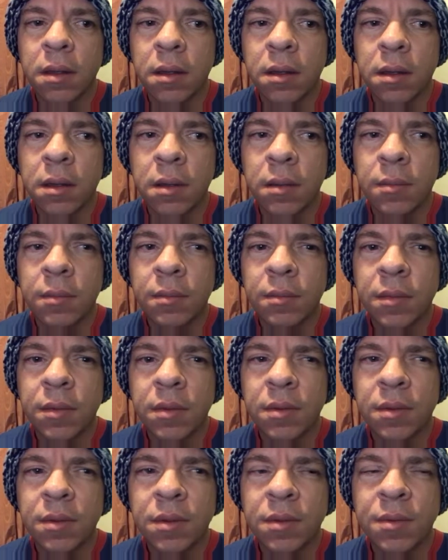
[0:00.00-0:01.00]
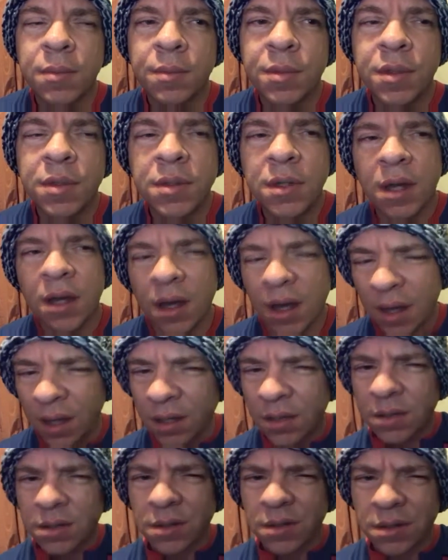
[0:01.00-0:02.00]
Um, but it's not
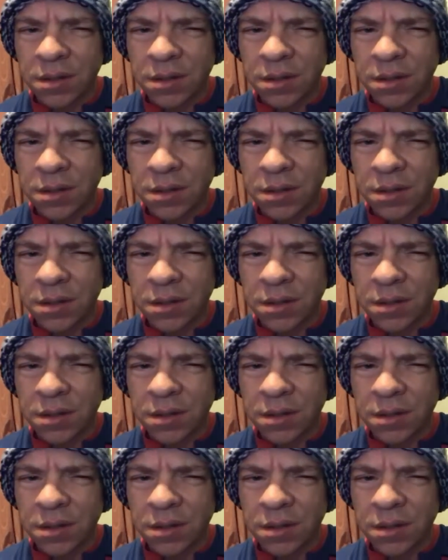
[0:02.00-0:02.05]
iced,